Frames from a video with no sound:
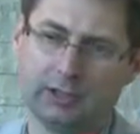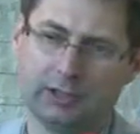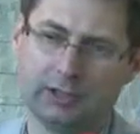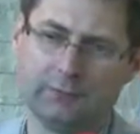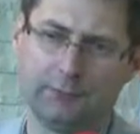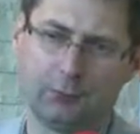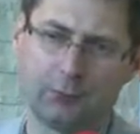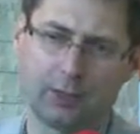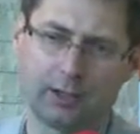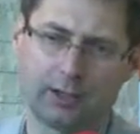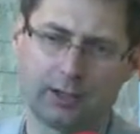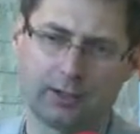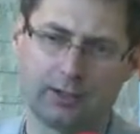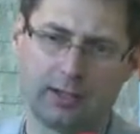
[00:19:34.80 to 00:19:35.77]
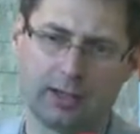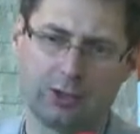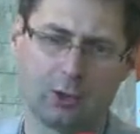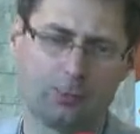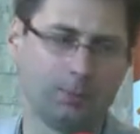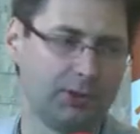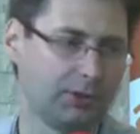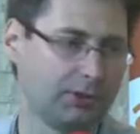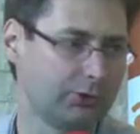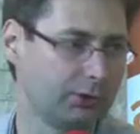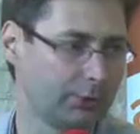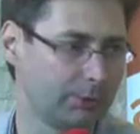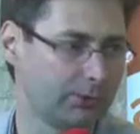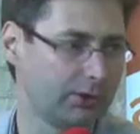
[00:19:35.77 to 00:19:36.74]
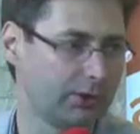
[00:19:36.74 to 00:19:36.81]
If you are a complete
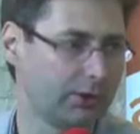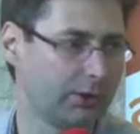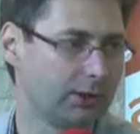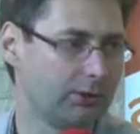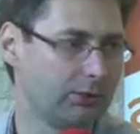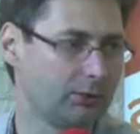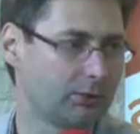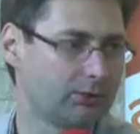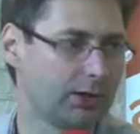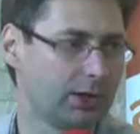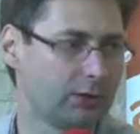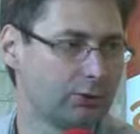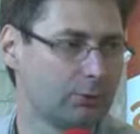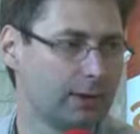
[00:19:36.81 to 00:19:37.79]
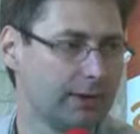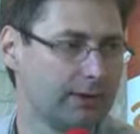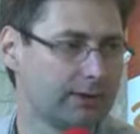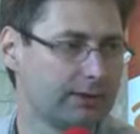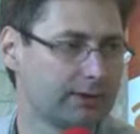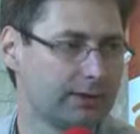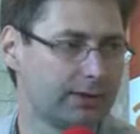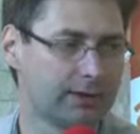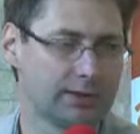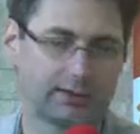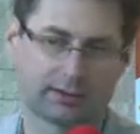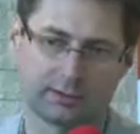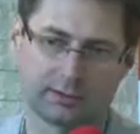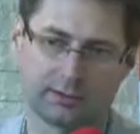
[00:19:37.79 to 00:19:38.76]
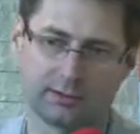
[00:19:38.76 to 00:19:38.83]
entrepreneur and you are trying to make
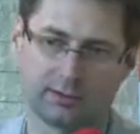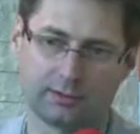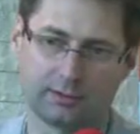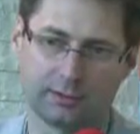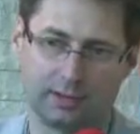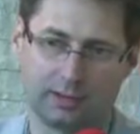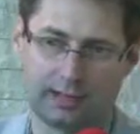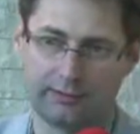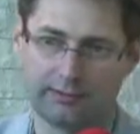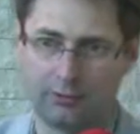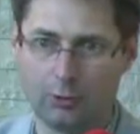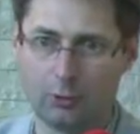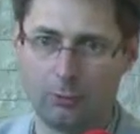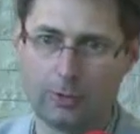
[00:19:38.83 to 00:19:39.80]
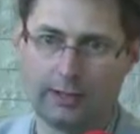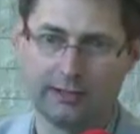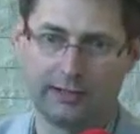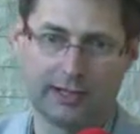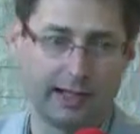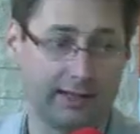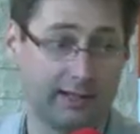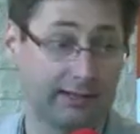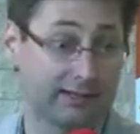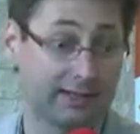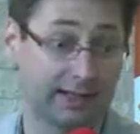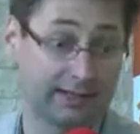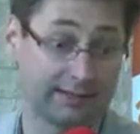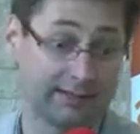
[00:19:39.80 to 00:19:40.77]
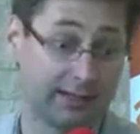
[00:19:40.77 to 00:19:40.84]
things and nobody else
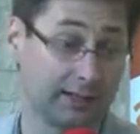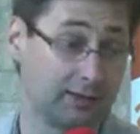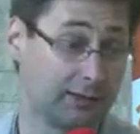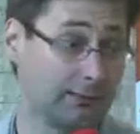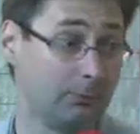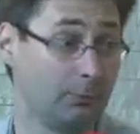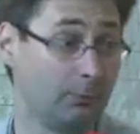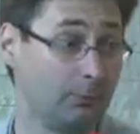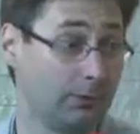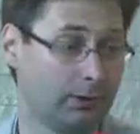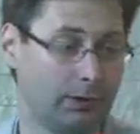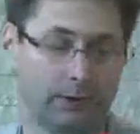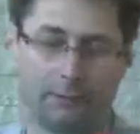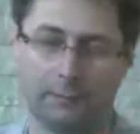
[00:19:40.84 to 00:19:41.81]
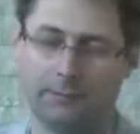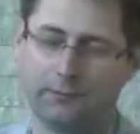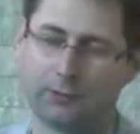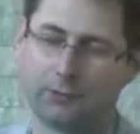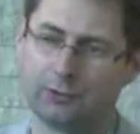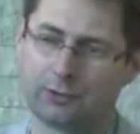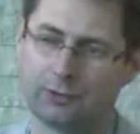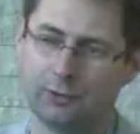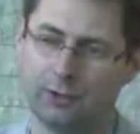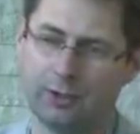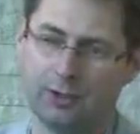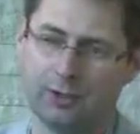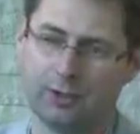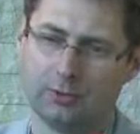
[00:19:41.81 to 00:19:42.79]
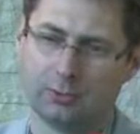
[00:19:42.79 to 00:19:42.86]
has done it before you,
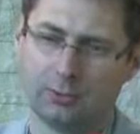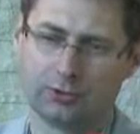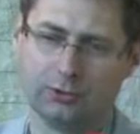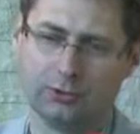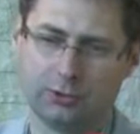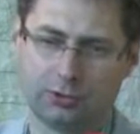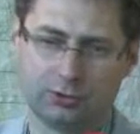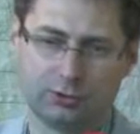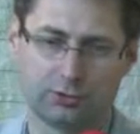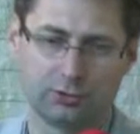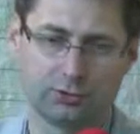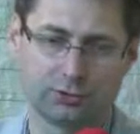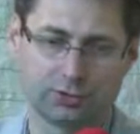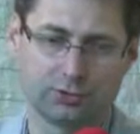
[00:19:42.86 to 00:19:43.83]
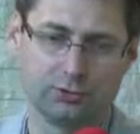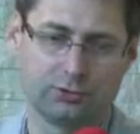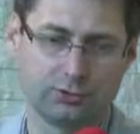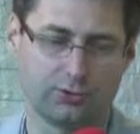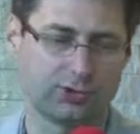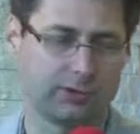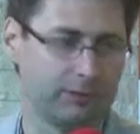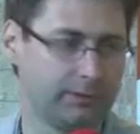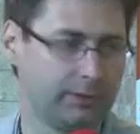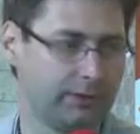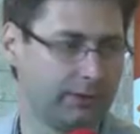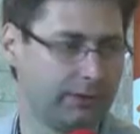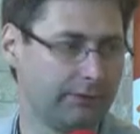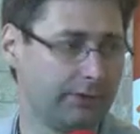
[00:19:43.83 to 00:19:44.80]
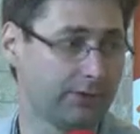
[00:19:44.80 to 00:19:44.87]
what you need to do is you need to simply
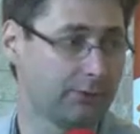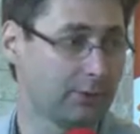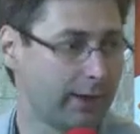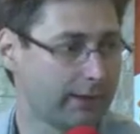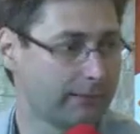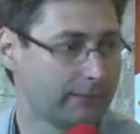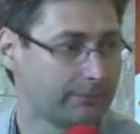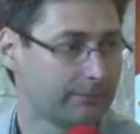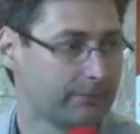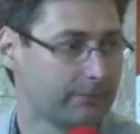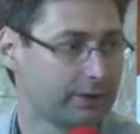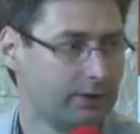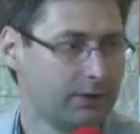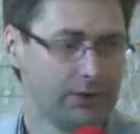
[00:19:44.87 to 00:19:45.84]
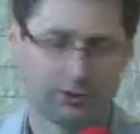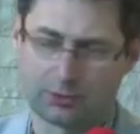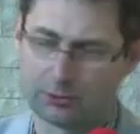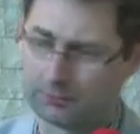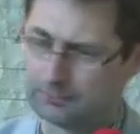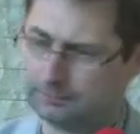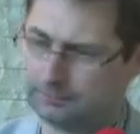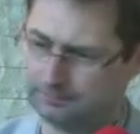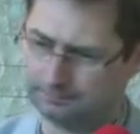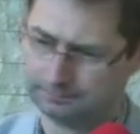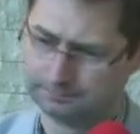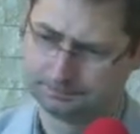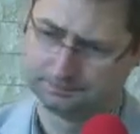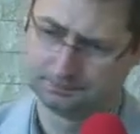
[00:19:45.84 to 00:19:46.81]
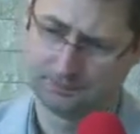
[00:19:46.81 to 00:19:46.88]
give it a try. So
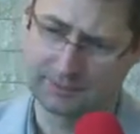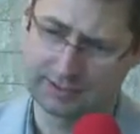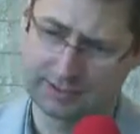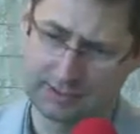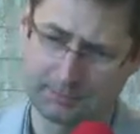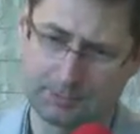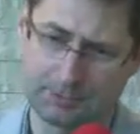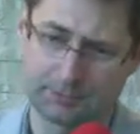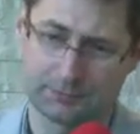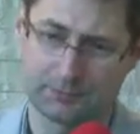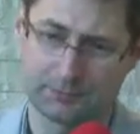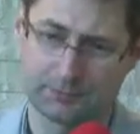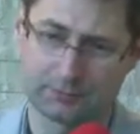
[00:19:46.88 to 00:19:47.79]
simply,